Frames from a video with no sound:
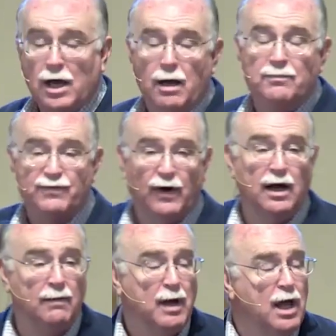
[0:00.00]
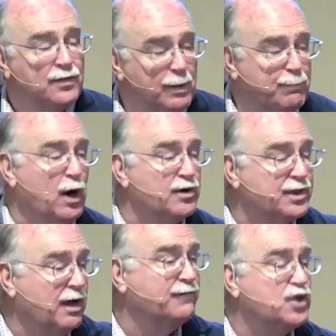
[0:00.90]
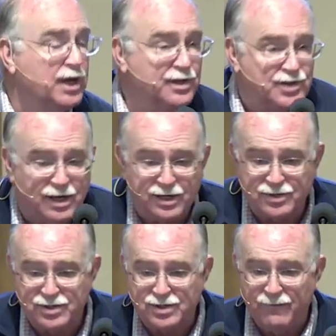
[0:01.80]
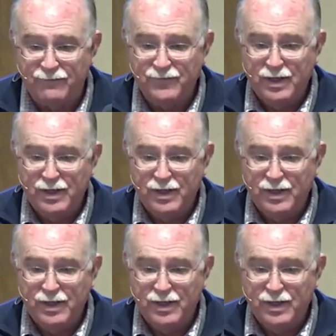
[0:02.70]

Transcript: It comes from the birth of Jesus.